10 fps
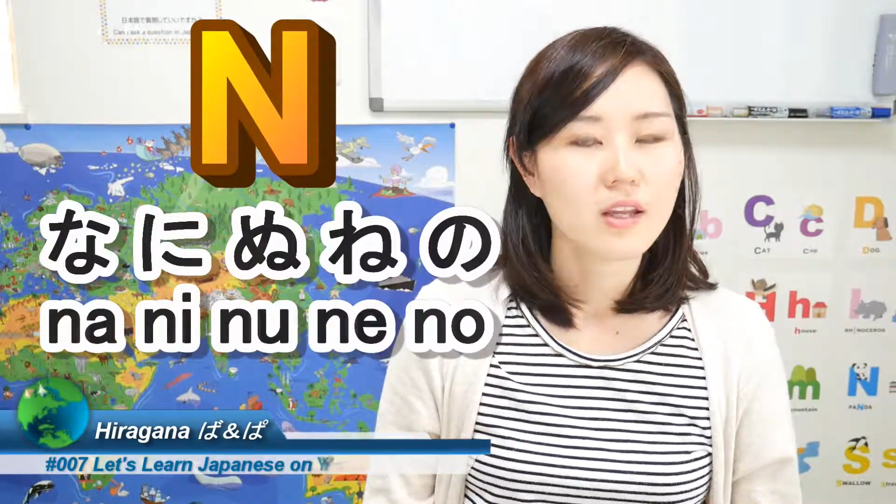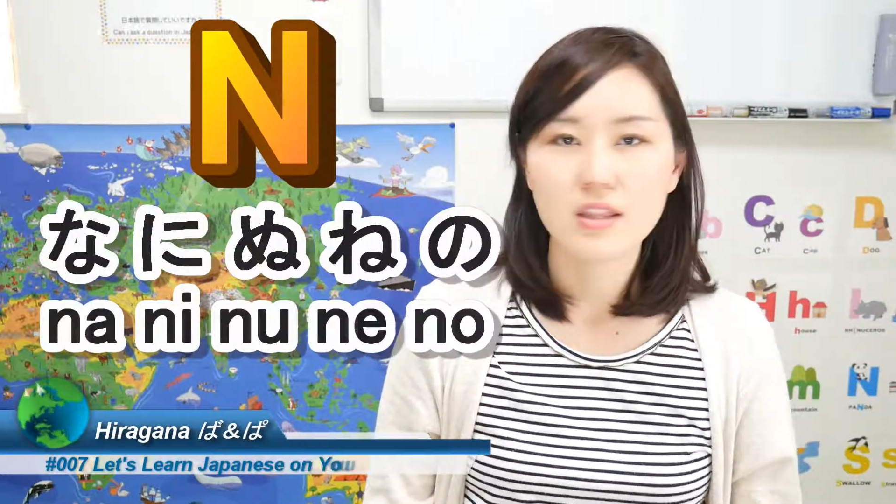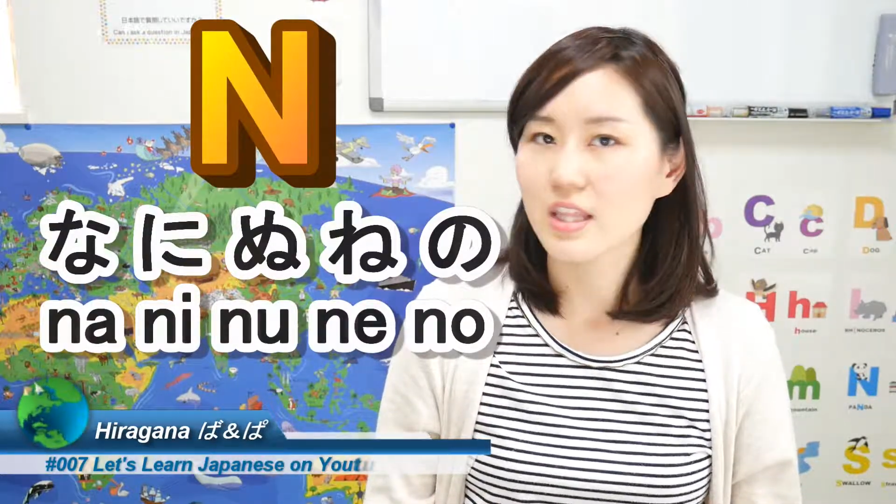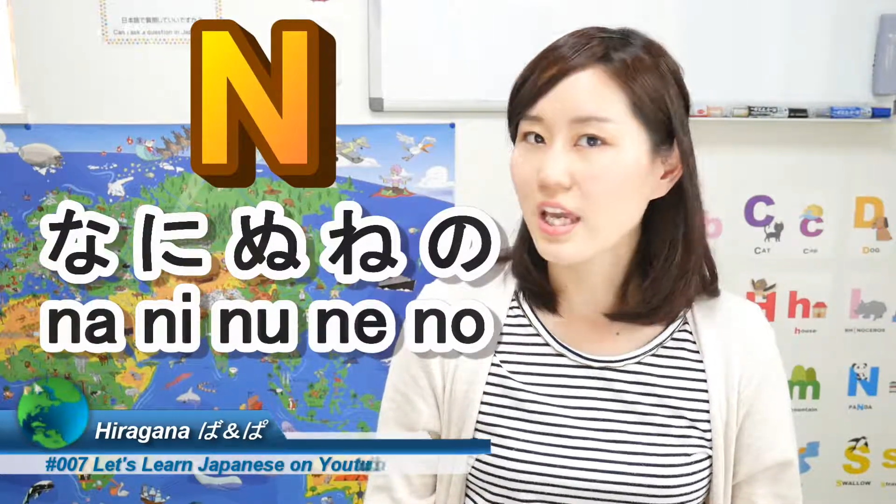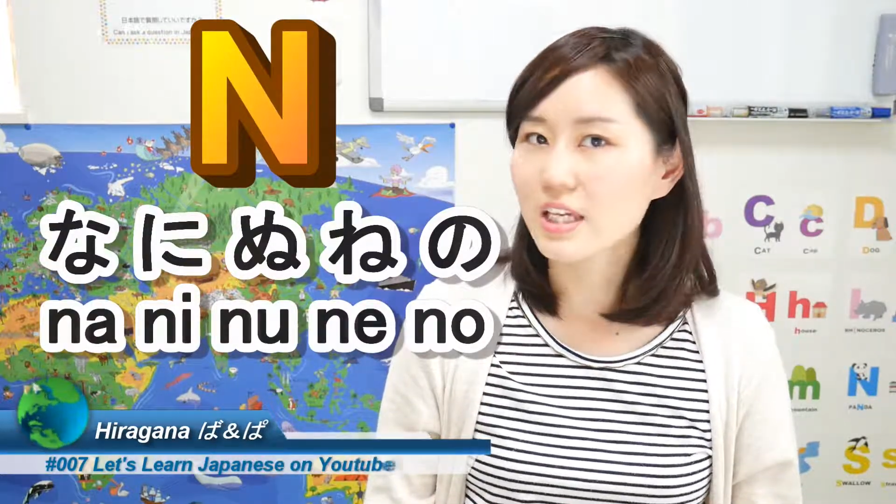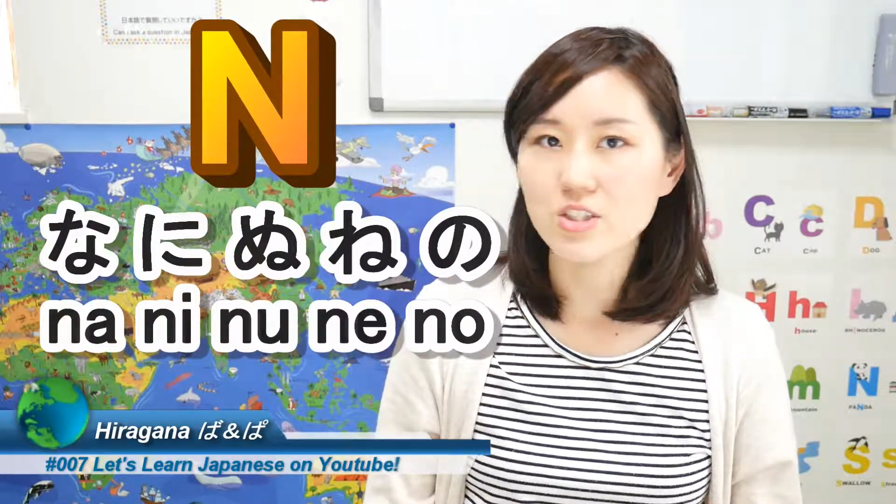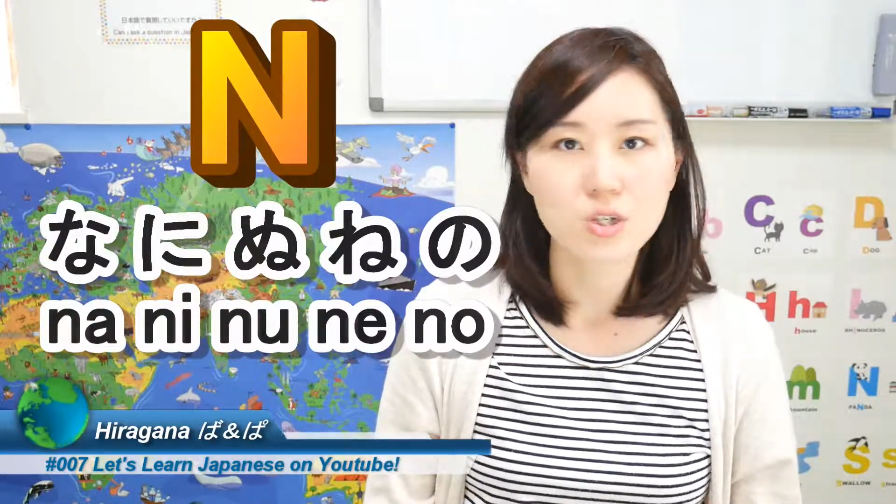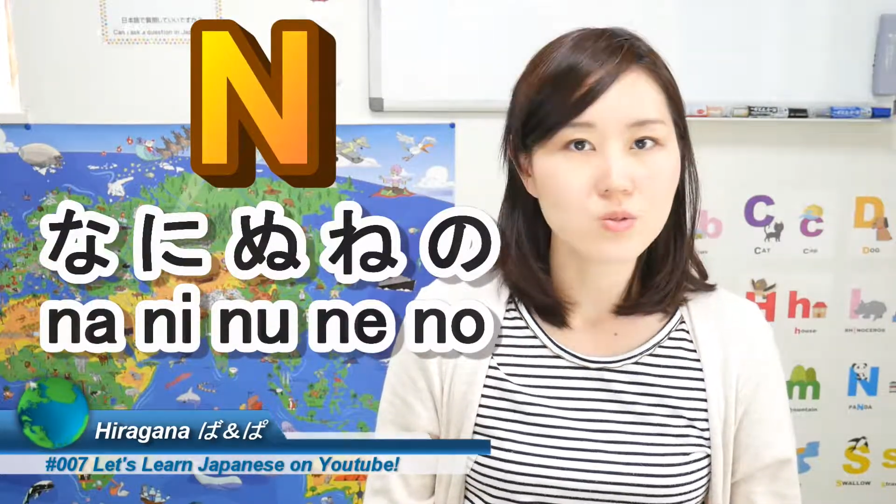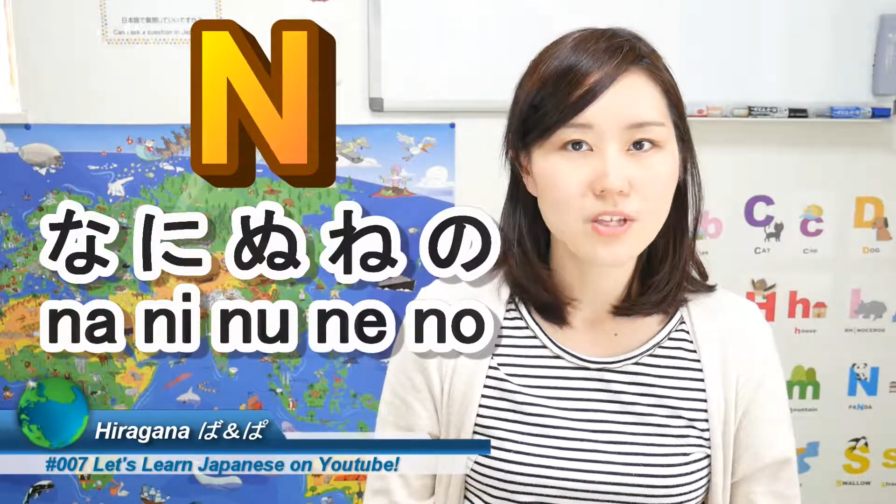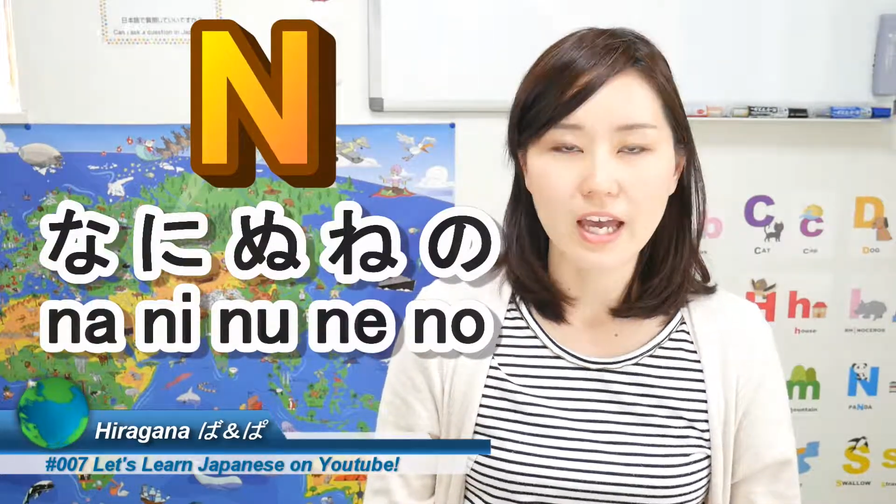they
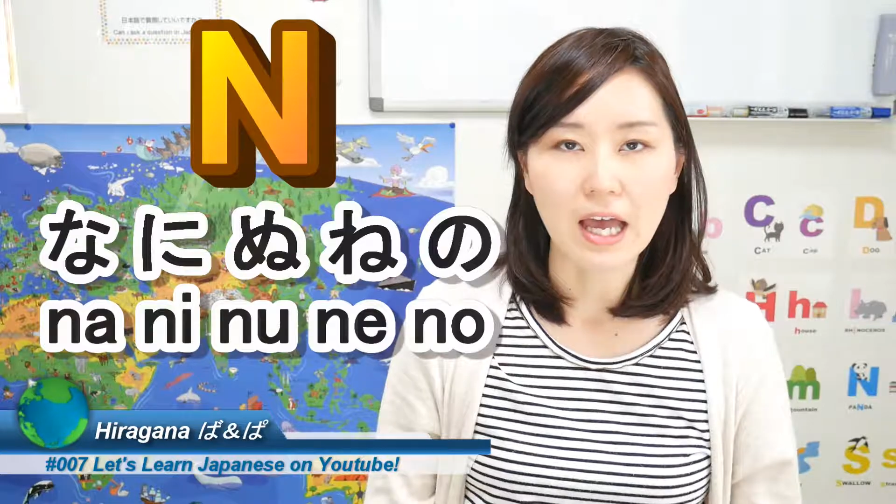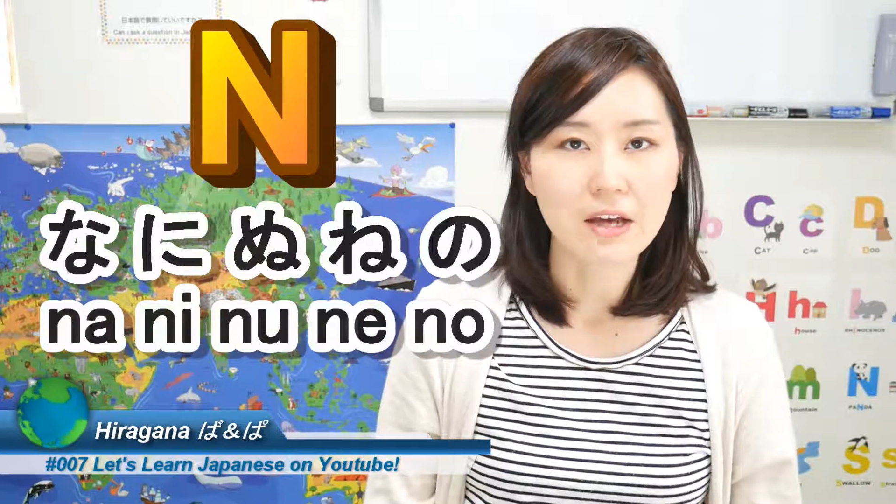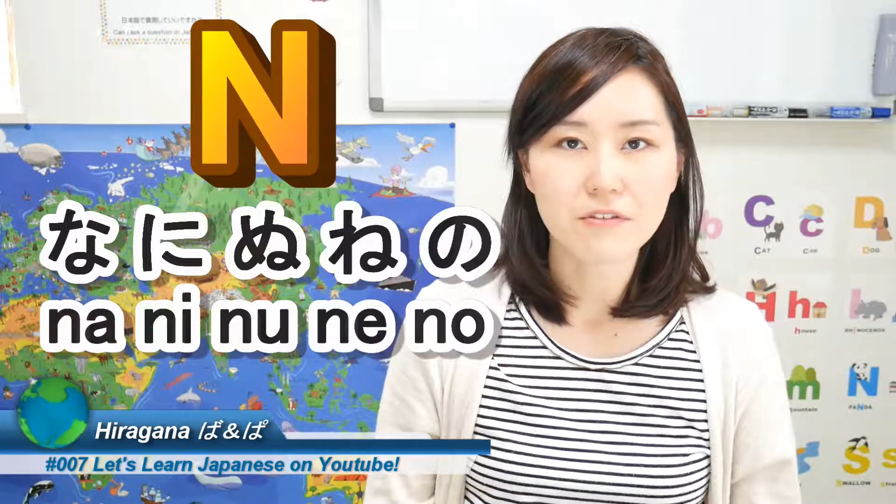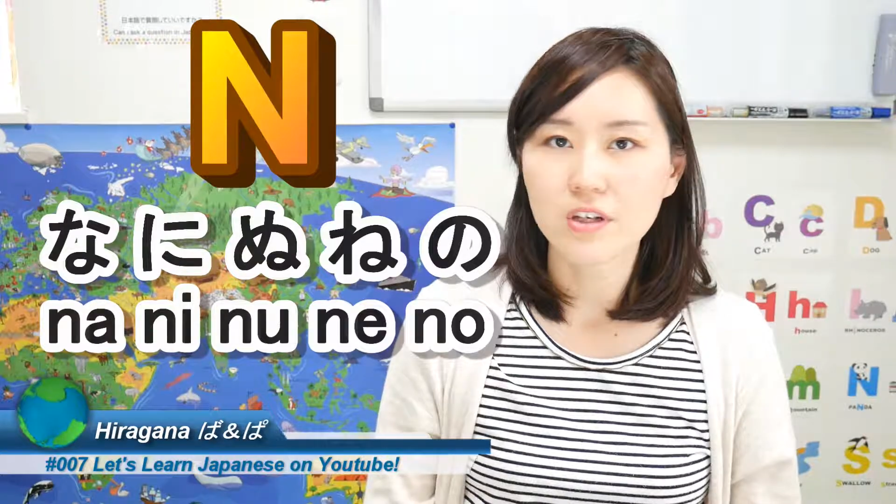don't have